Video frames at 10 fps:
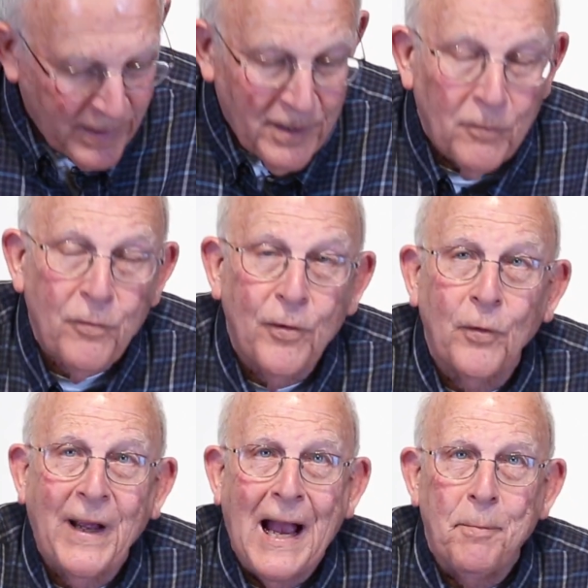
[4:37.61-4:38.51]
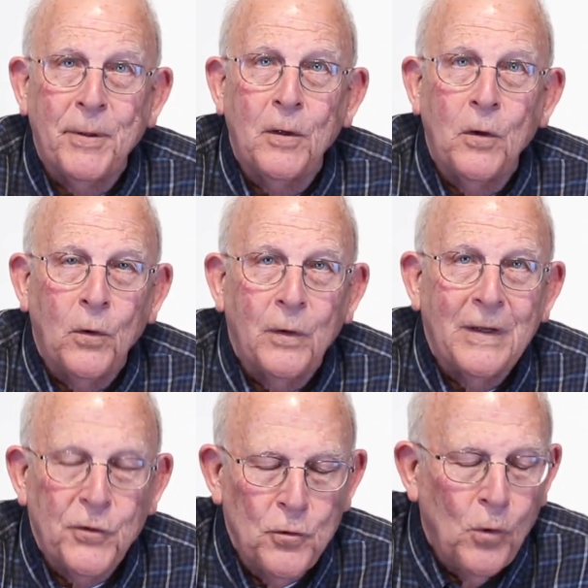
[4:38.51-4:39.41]
set it for capital
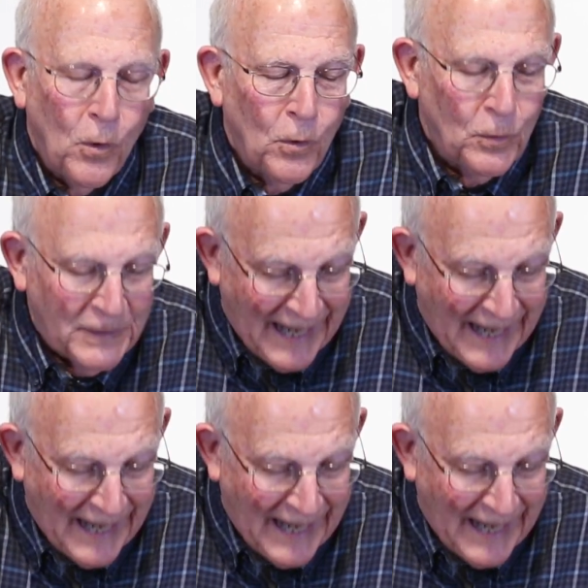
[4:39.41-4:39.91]
through hole